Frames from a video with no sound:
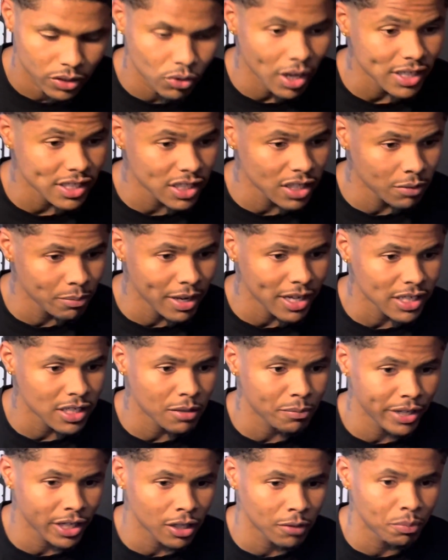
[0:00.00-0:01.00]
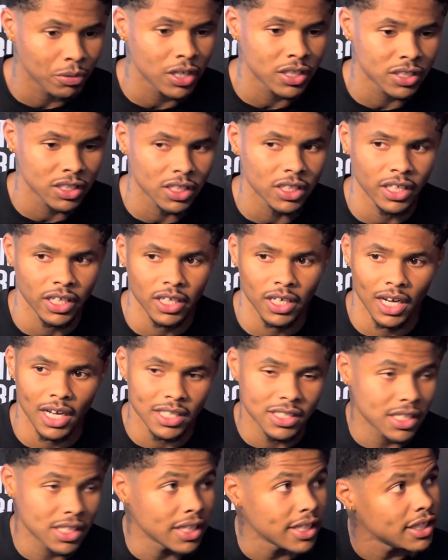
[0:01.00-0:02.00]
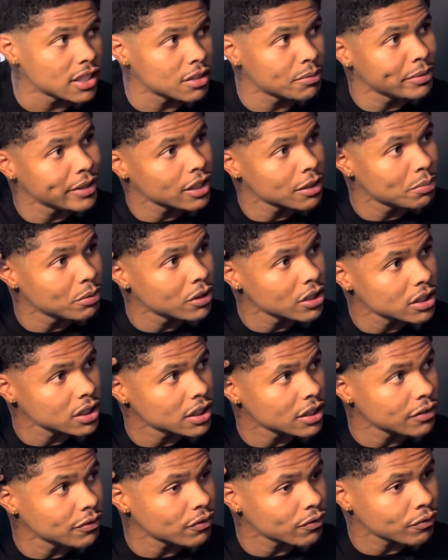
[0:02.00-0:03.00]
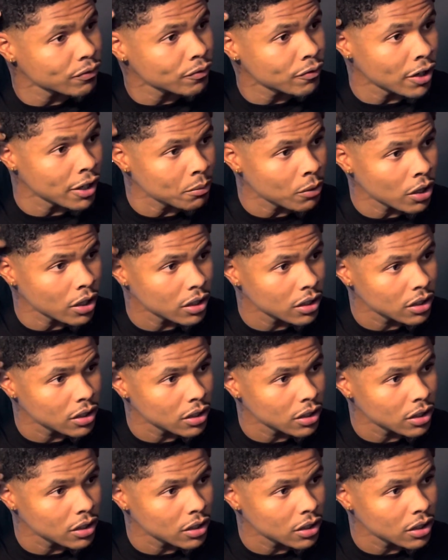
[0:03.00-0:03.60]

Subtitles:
Do I see him as a bigger puncher? Yeah, I think he's a bigger puncher than Frank Martin.